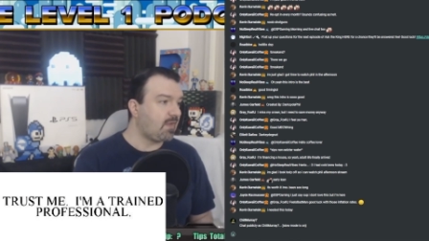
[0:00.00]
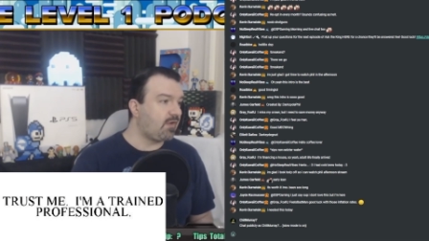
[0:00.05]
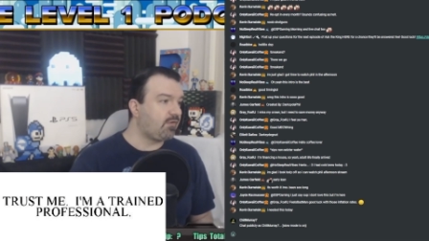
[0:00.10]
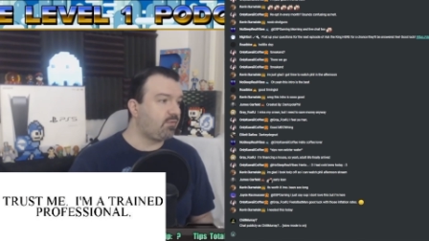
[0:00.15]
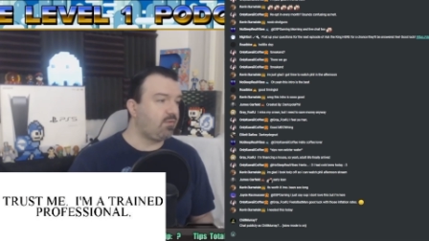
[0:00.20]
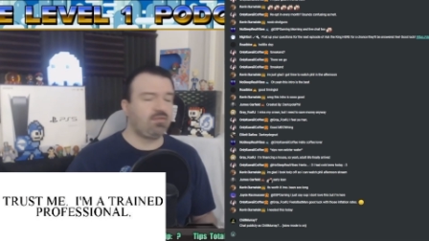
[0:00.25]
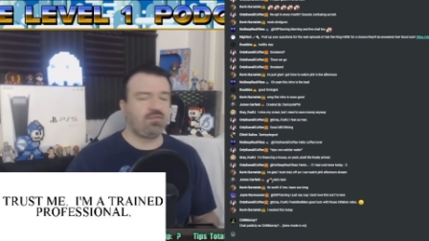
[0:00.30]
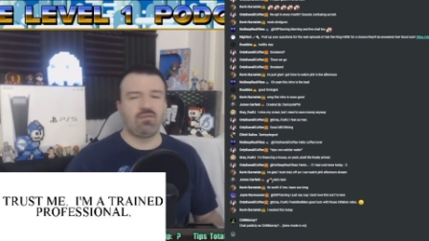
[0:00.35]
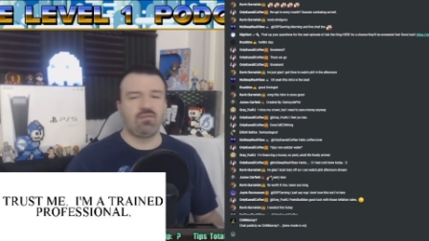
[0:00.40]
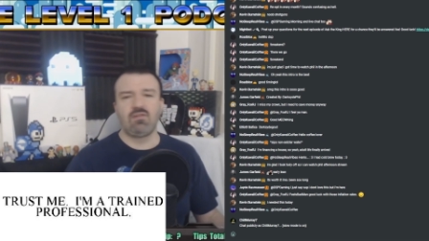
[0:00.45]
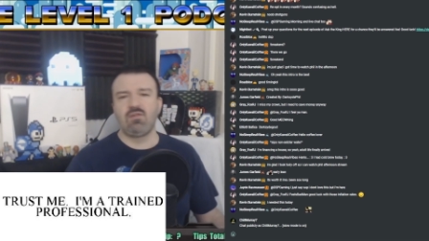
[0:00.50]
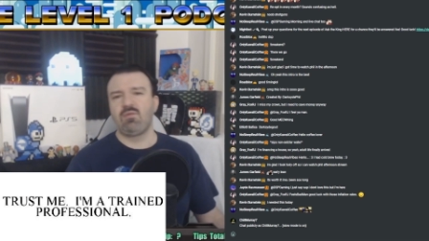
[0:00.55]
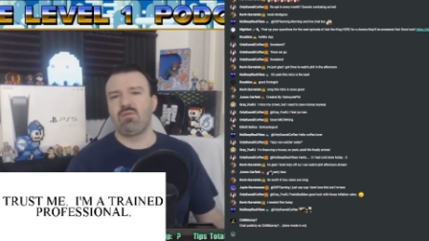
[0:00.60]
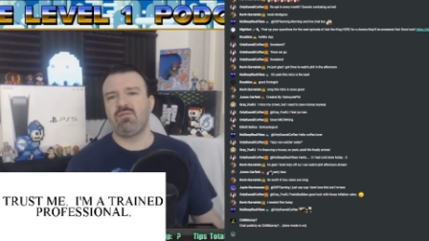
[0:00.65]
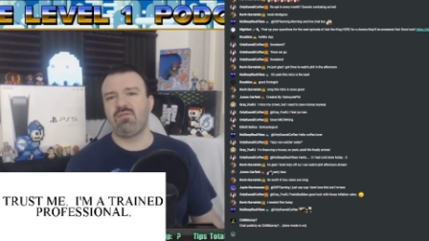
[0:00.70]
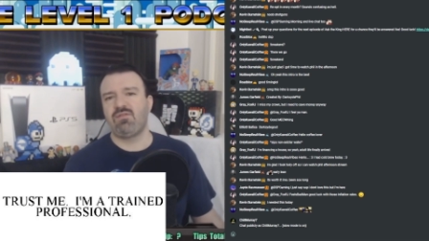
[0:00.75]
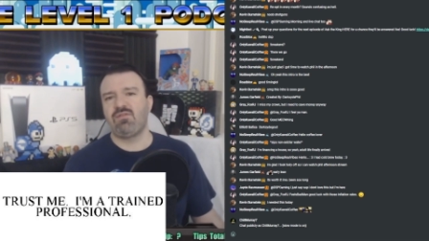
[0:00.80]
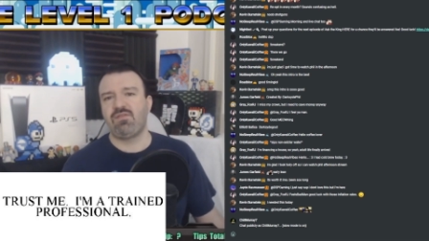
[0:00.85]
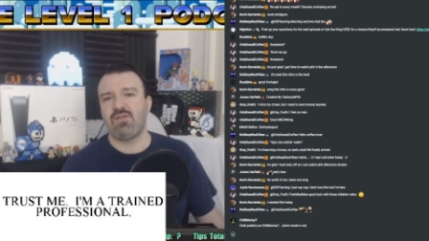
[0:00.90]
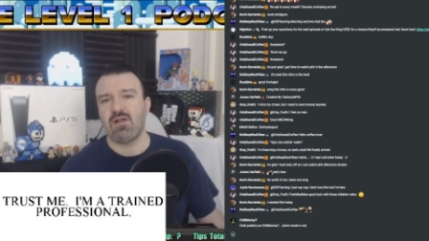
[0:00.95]
as a little
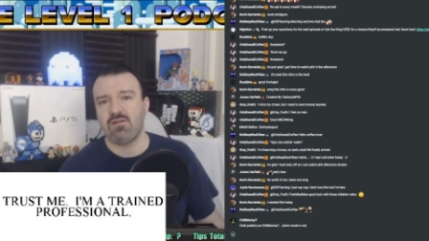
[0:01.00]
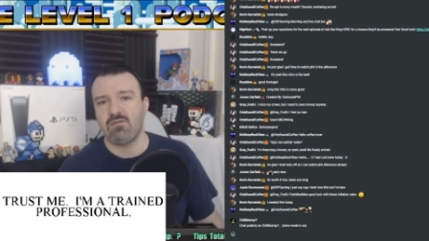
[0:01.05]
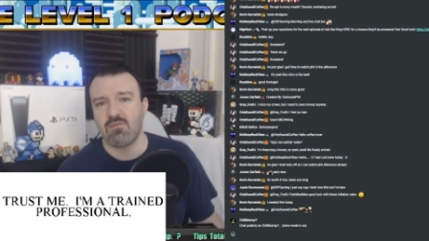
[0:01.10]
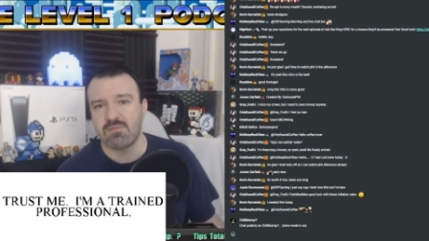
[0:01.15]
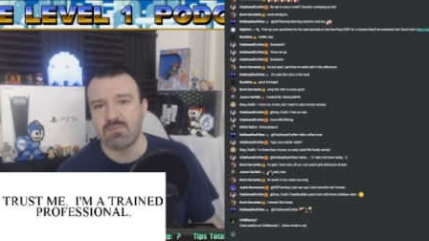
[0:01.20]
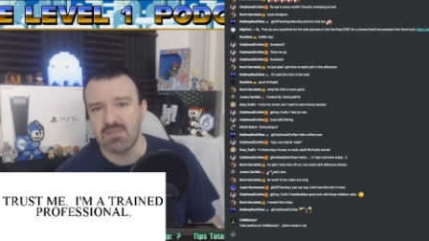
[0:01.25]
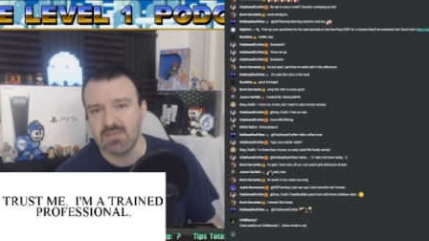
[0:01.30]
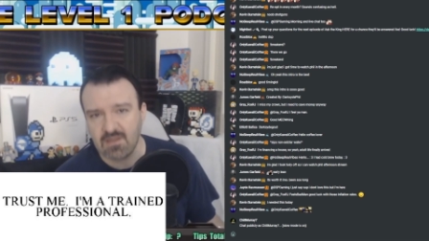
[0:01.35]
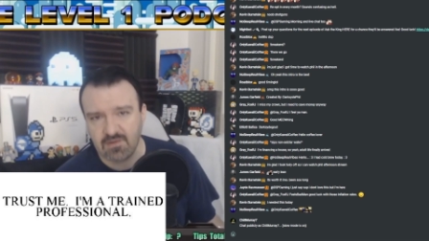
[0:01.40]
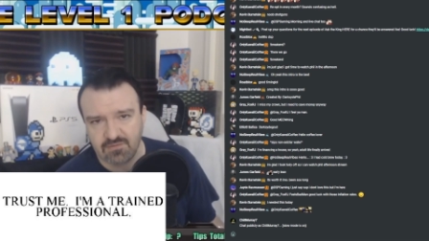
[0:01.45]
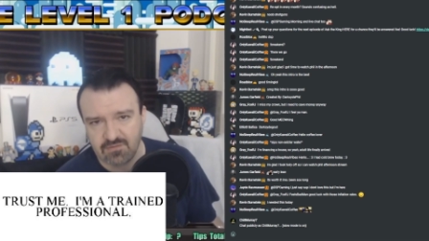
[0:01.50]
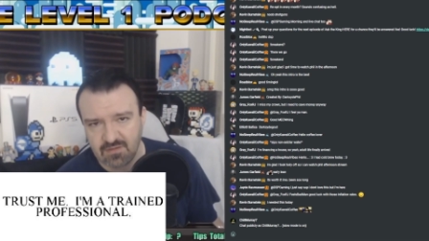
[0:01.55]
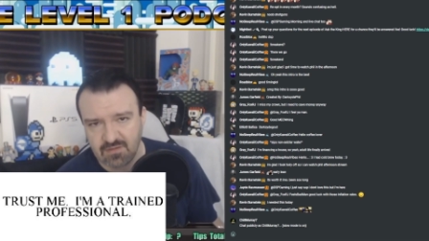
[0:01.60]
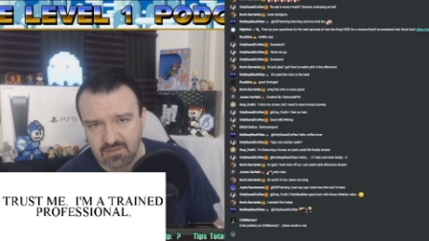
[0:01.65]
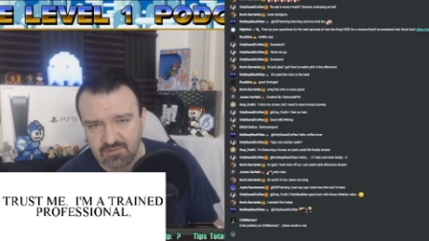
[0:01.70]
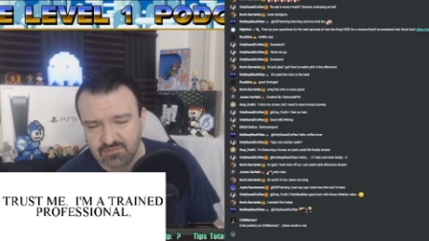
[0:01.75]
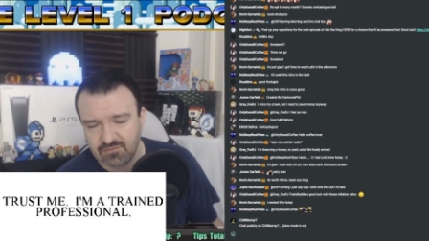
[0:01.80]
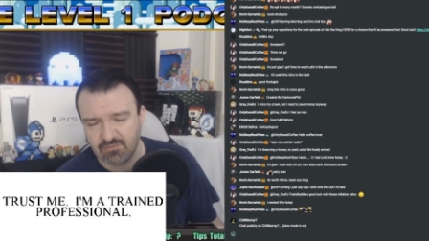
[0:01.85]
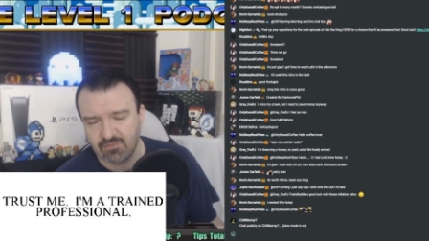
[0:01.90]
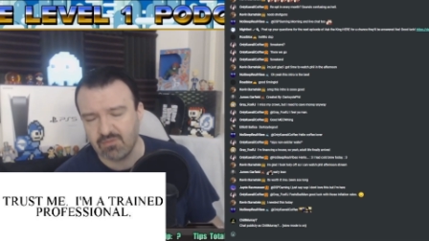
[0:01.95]
bit of a follow-up to
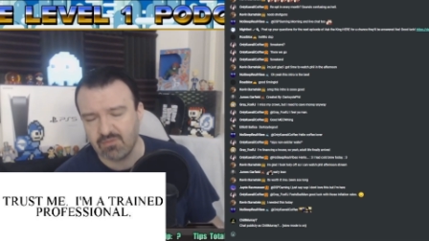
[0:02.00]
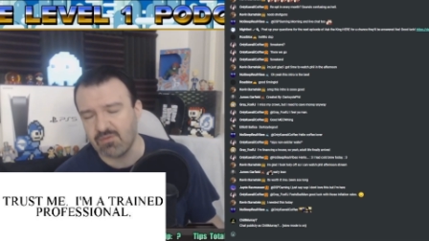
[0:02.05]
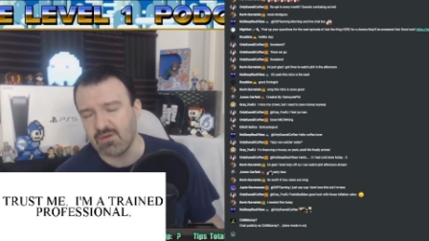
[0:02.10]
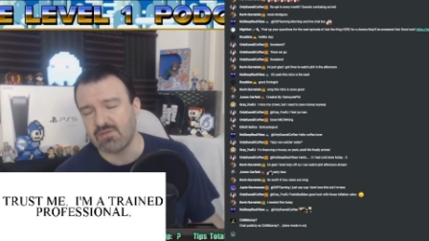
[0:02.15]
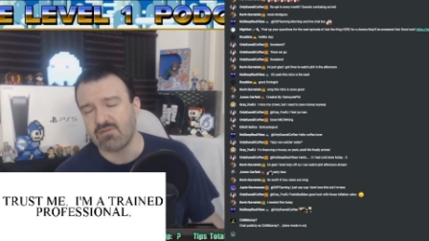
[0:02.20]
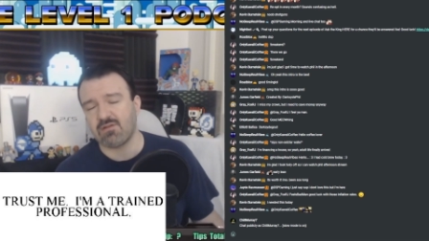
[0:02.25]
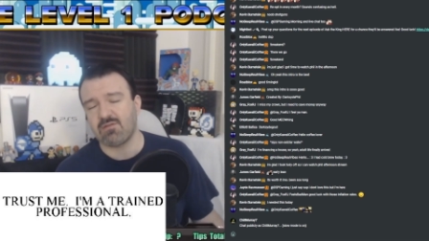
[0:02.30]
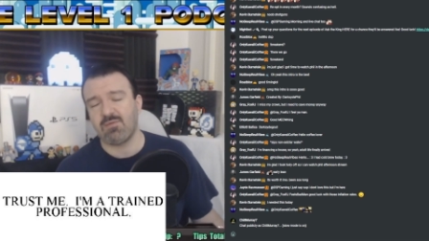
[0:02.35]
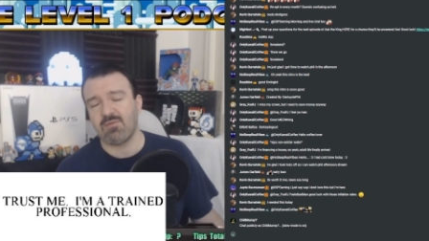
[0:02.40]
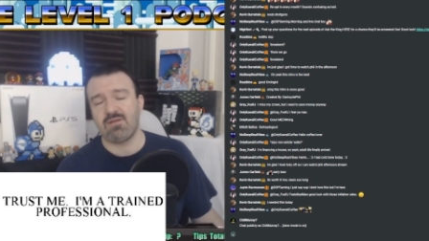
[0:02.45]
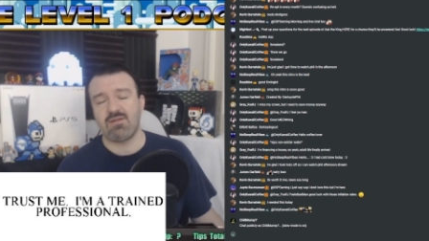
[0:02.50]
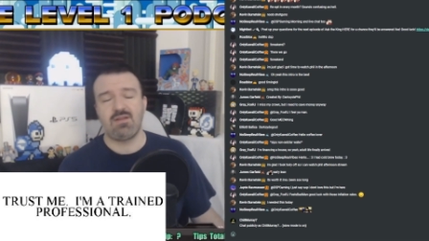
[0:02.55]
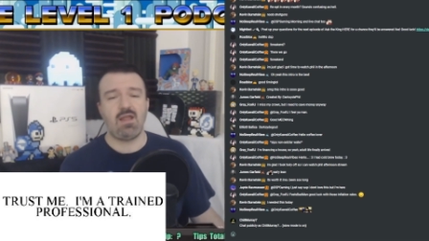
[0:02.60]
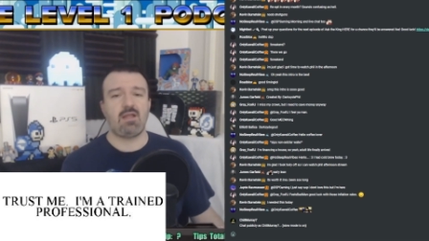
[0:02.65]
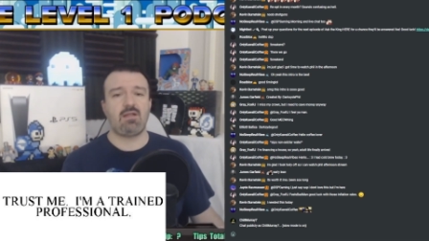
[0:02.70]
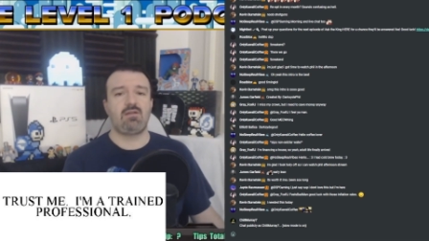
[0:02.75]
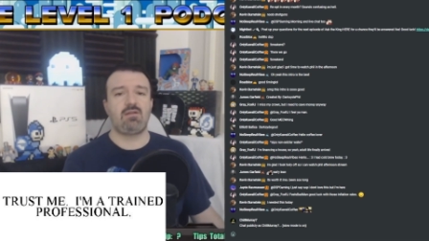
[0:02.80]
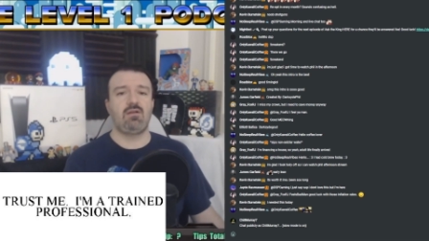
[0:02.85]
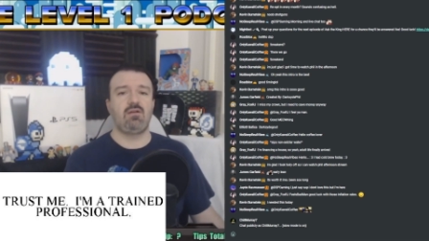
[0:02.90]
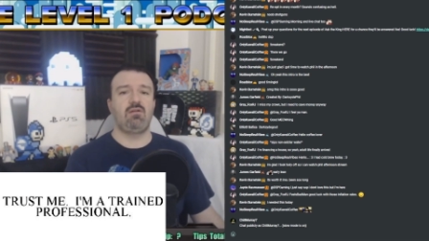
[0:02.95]
yesterday's story where I talked about
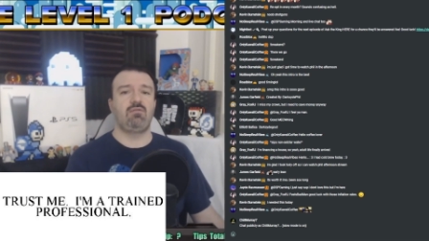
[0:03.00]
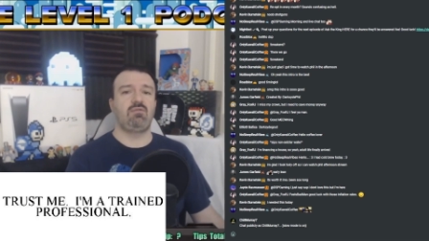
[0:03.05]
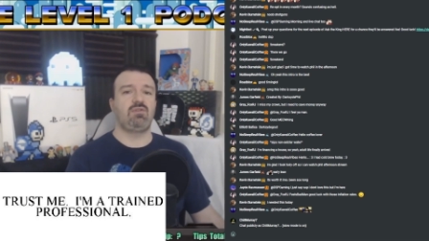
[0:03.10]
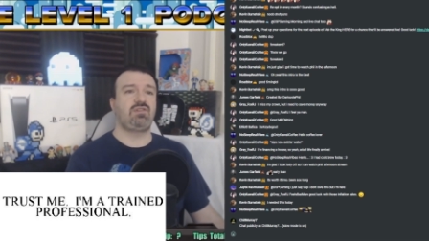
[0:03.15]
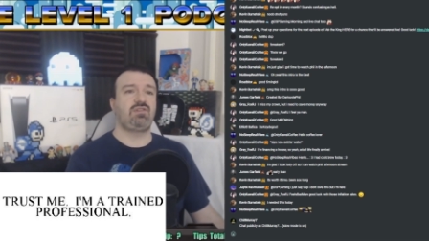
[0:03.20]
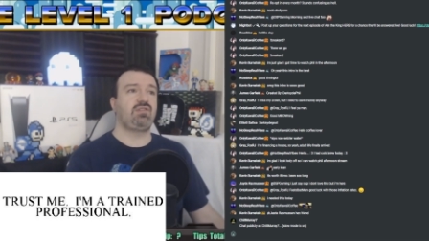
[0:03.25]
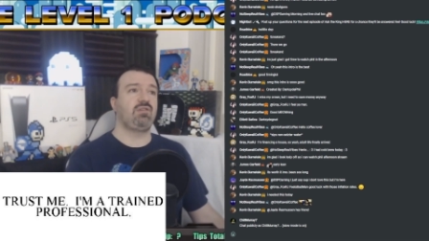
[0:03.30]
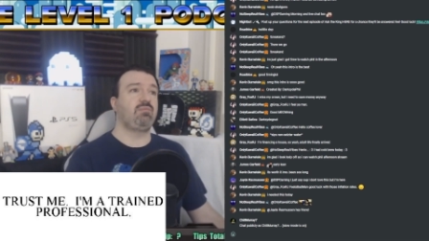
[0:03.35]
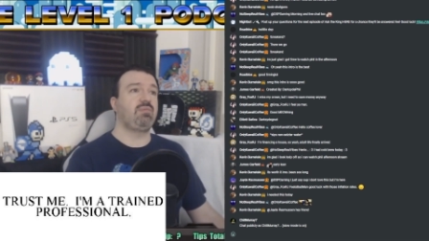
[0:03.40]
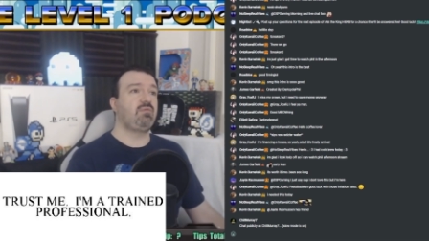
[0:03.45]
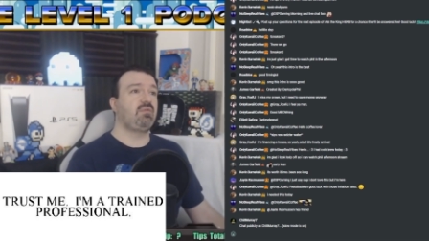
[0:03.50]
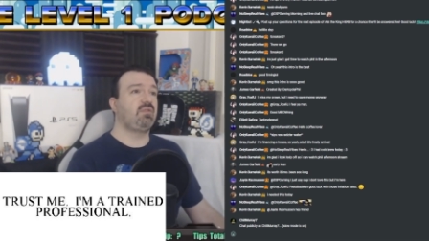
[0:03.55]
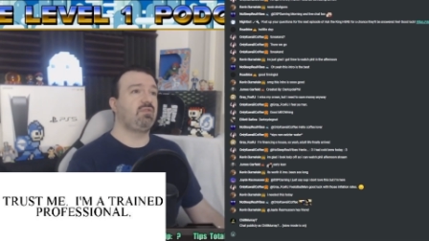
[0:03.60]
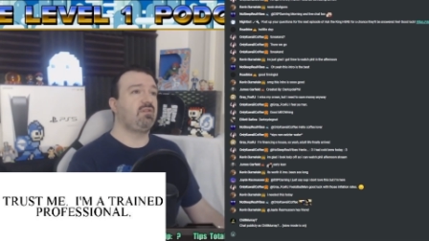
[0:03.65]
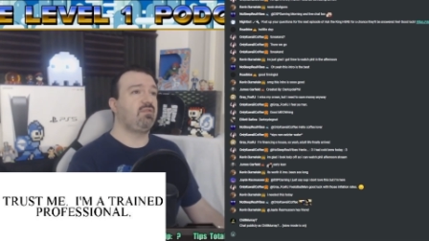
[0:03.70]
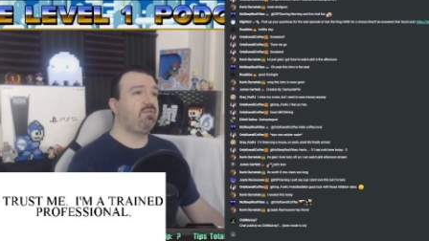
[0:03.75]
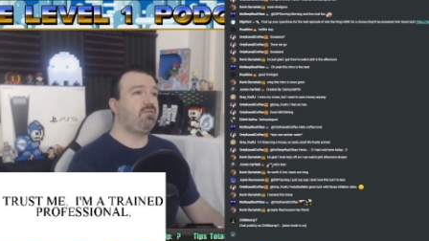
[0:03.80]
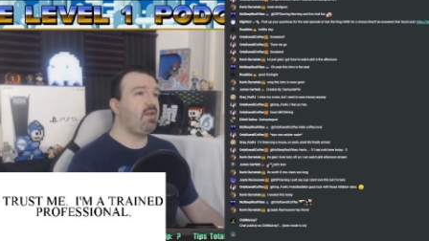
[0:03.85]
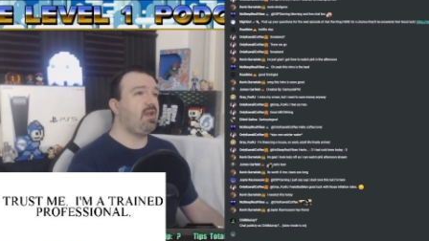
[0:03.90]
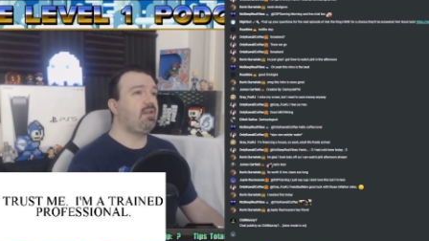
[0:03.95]
netcode, which some people
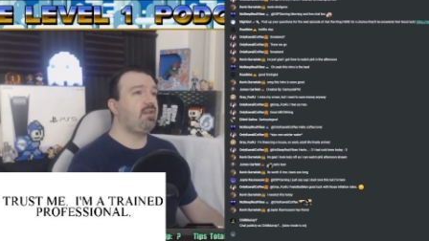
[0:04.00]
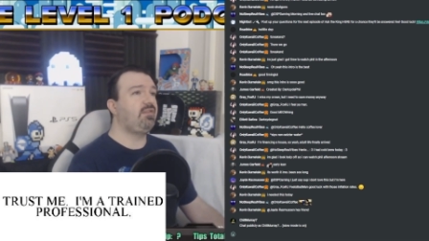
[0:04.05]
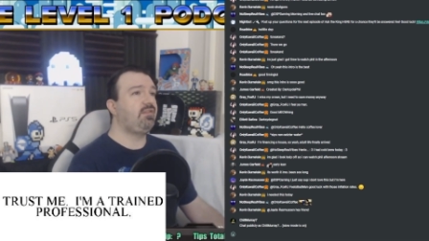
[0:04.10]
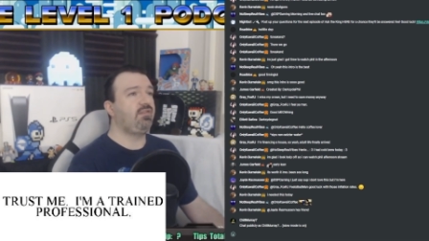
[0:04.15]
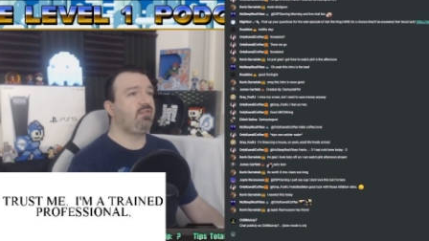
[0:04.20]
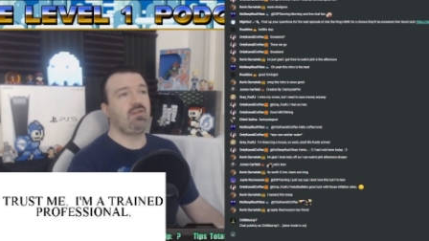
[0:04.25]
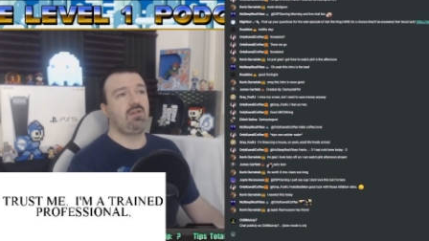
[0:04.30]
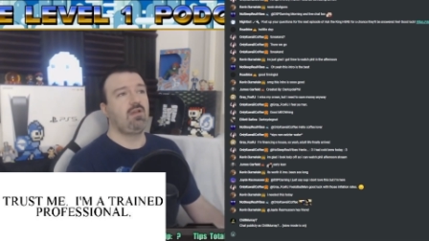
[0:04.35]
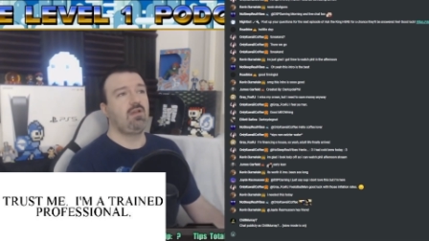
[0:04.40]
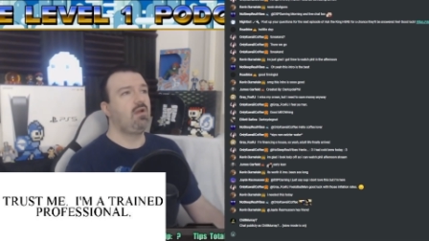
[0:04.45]
took offense,